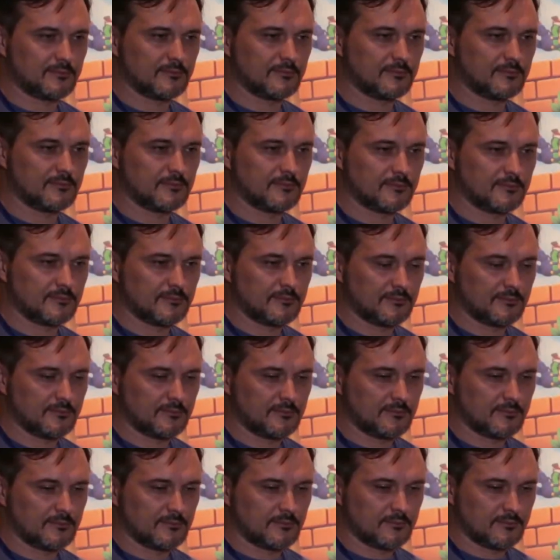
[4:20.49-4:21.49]

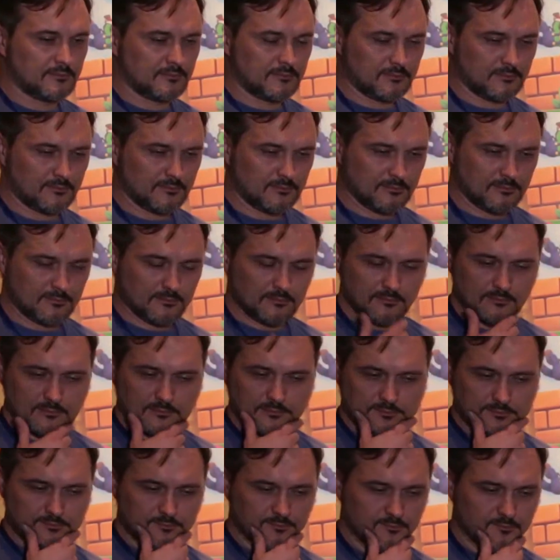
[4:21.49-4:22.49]

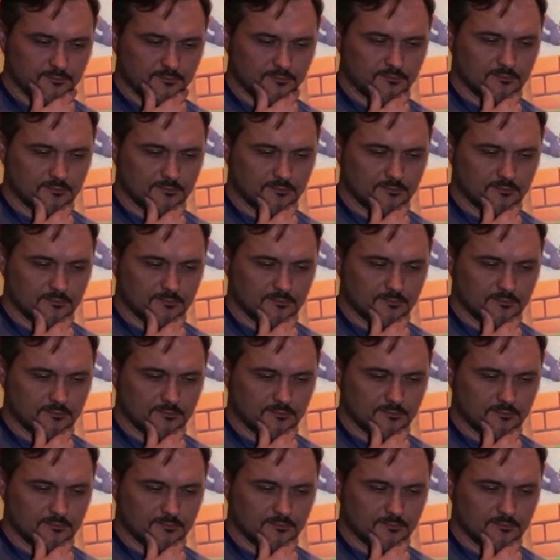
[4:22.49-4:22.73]
(silent)